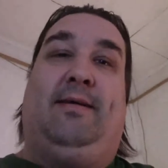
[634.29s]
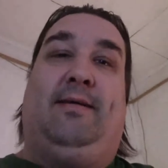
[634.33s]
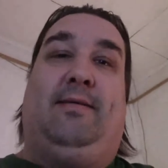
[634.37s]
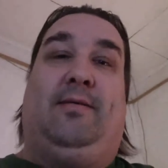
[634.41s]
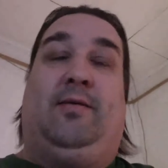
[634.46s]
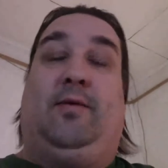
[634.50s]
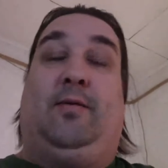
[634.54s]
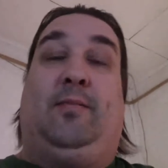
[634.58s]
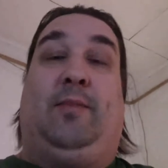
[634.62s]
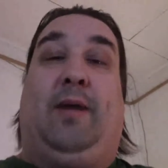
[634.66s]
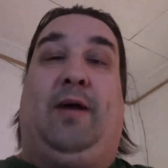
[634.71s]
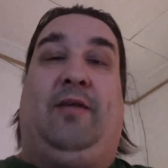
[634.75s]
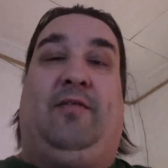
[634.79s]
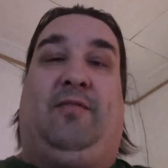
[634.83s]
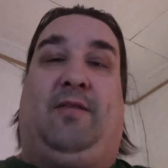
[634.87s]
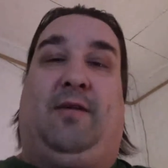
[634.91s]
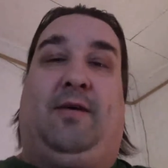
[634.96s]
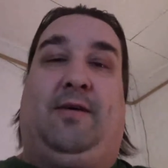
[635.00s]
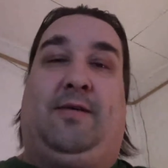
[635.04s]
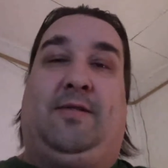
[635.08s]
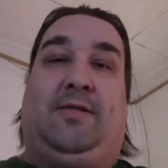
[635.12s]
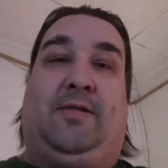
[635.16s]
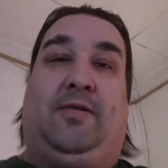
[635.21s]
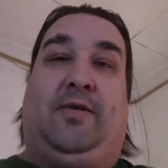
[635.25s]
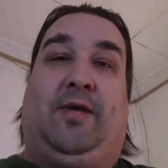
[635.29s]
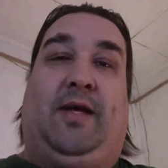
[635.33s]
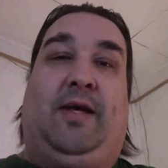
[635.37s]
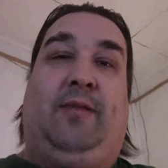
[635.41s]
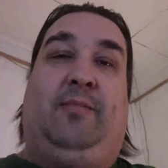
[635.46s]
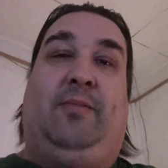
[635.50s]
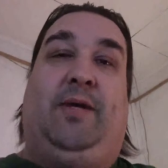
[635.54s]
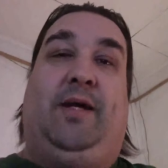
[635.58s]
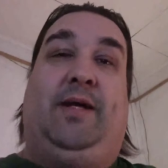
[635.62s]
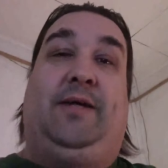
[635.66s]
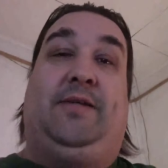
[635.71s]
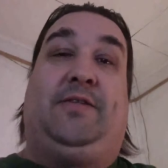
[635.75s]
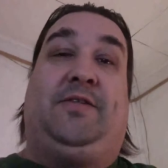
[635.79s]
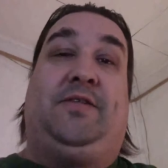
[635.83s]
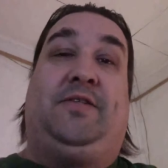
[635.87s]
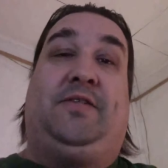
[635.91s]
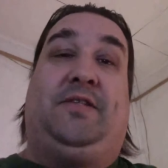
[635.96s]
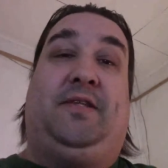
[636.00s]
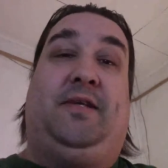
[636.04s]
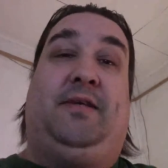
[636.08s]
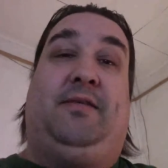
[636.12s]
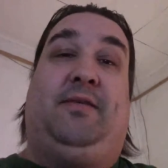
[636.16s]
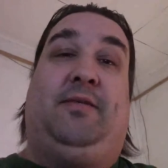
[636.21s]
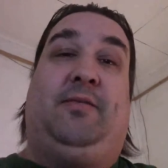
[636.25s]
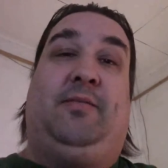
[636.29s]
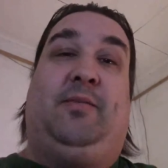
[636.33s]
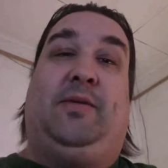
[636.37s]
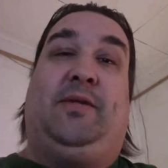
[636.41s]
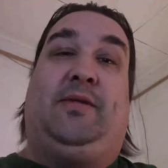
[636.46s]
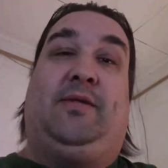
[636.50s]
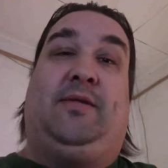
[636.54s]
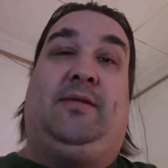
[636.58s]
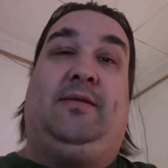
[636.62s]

well, my vlogs don't keep my interest either, but